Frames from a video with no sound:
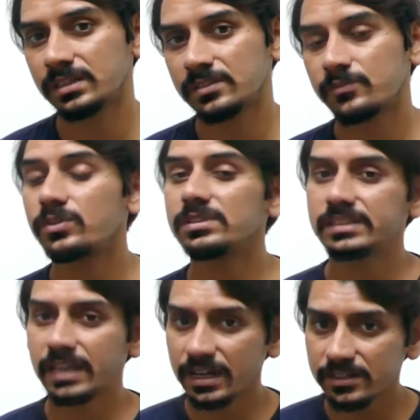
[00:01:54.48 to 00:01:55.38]
For
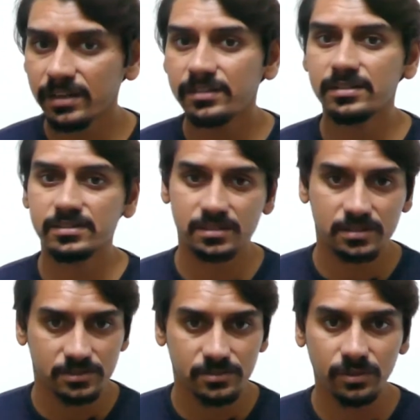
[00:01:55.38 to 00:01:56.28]
that
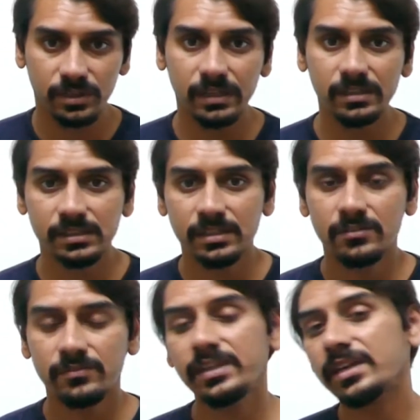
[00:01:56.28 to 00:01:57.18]
address storing,
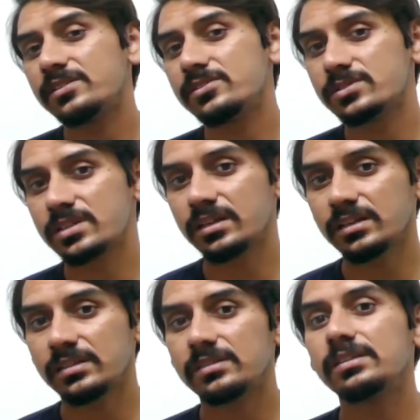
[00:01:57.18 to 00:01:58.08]
we can
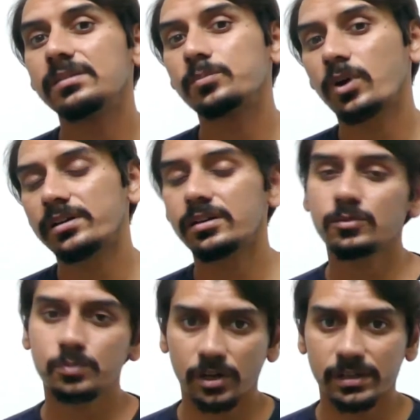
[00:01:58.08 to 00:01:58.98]
using the pointer
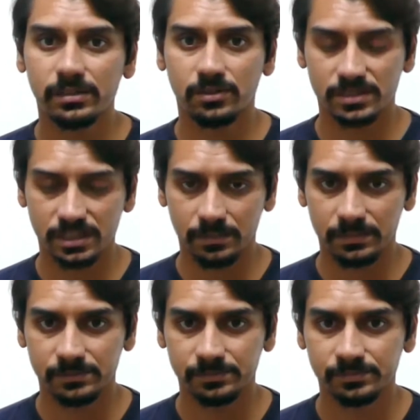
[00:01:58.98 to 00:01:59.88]
to pointer concept.